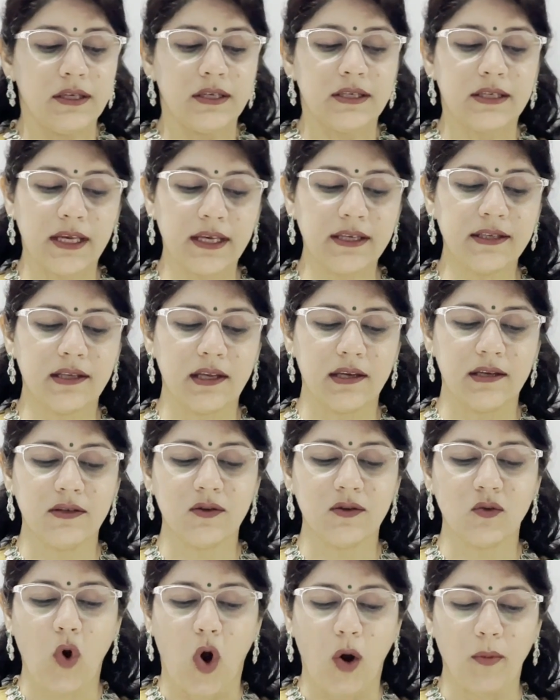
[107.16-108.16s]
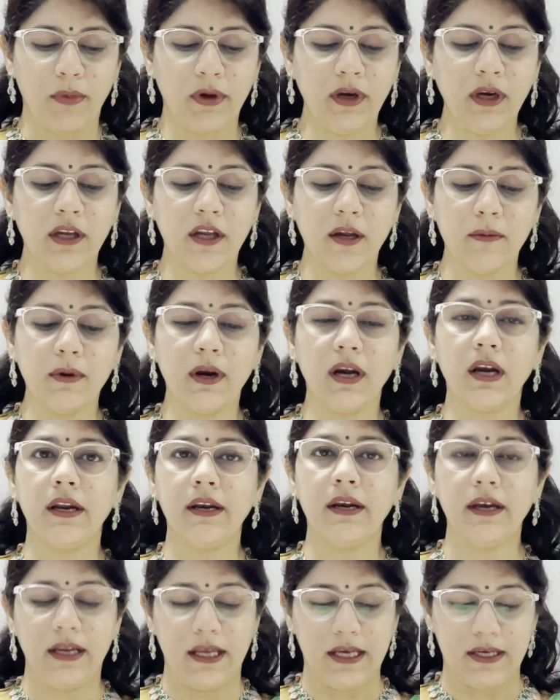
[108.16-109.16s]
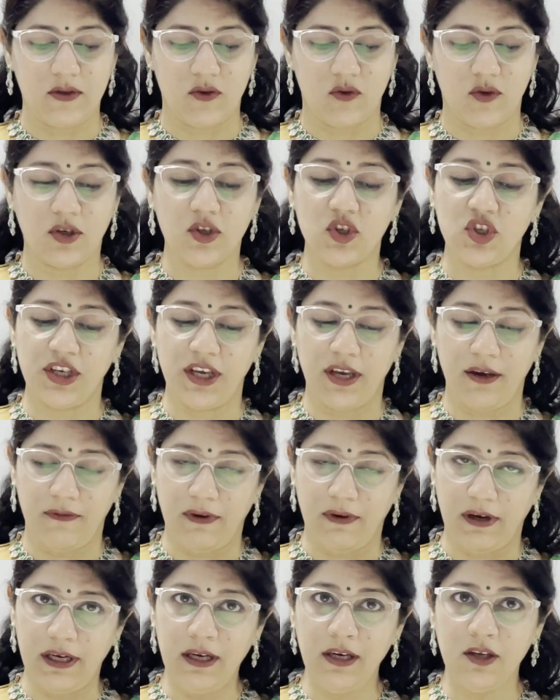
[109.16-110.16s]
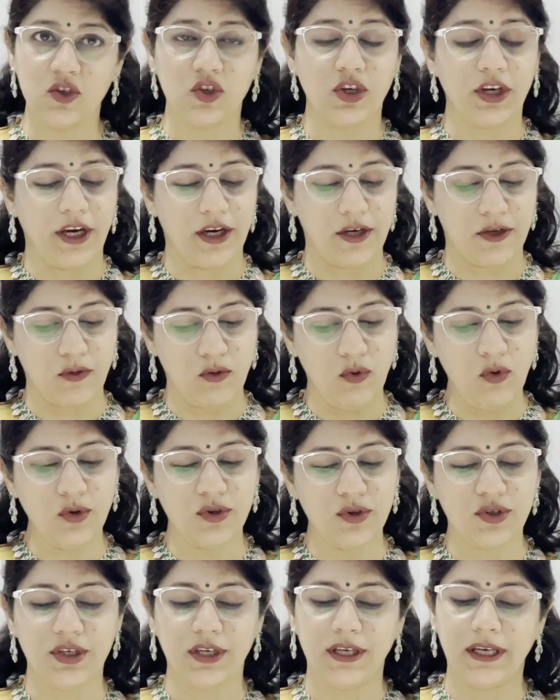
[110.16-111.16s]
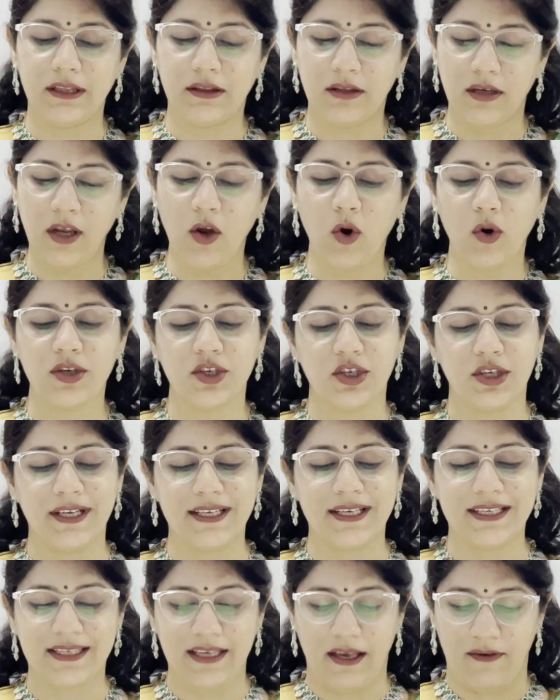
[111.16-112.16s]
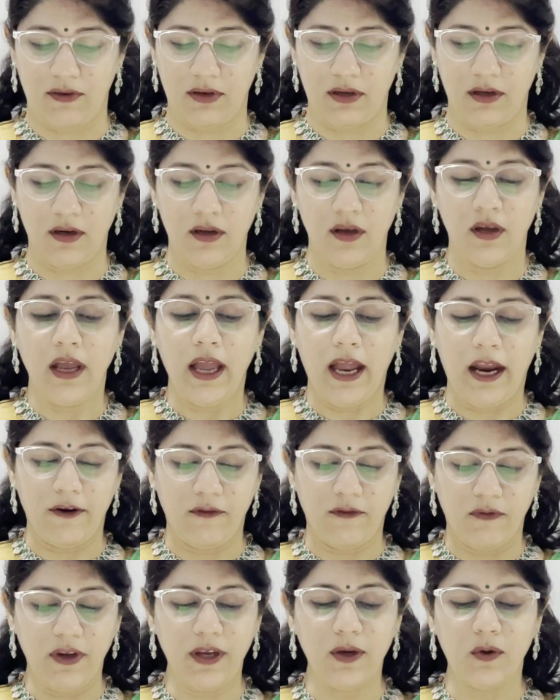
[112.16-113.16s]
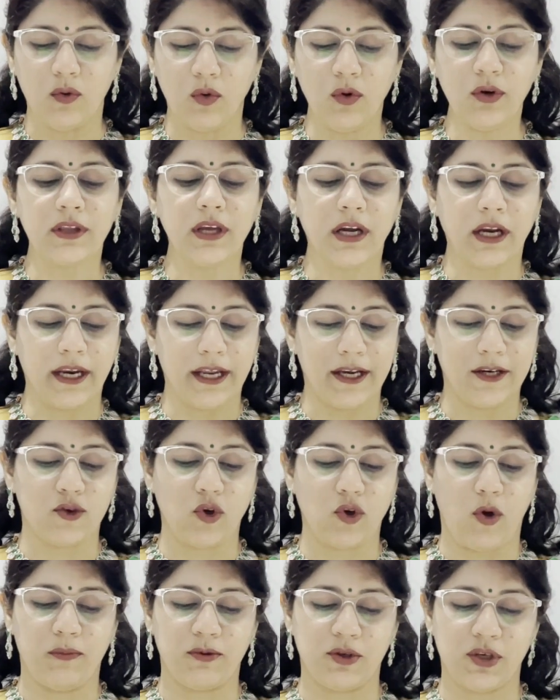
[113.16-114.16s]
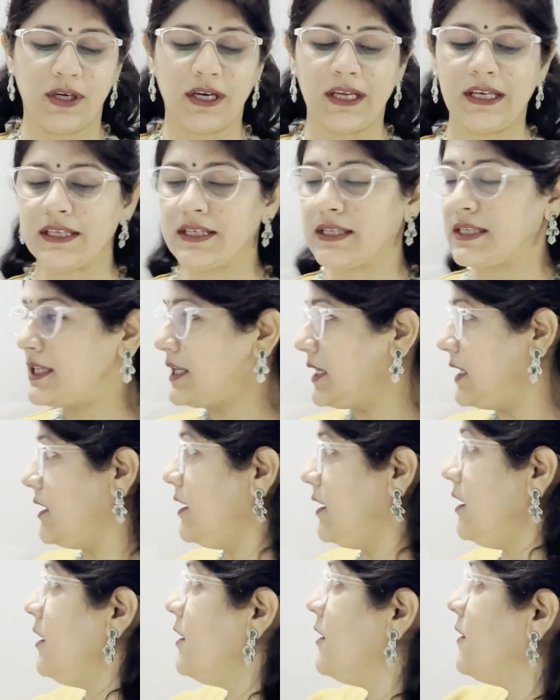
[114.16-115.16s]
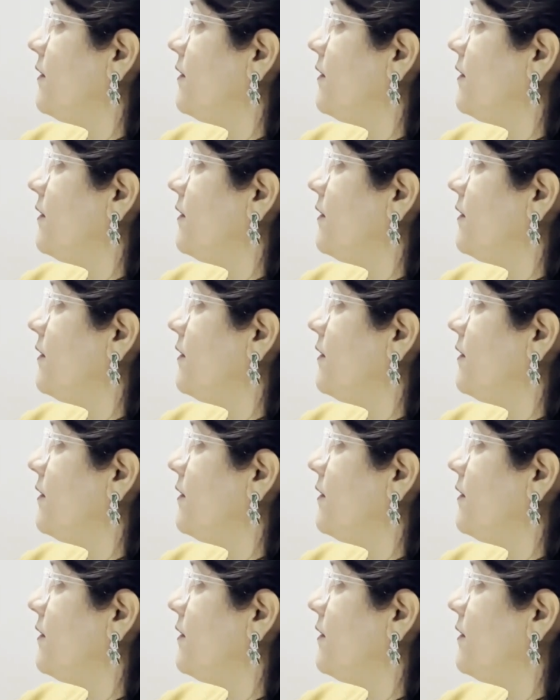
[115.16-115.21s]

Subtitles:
Sixth is common gibberellin is GA1, GA2, GA3 or GA7. And we know the correct option is C,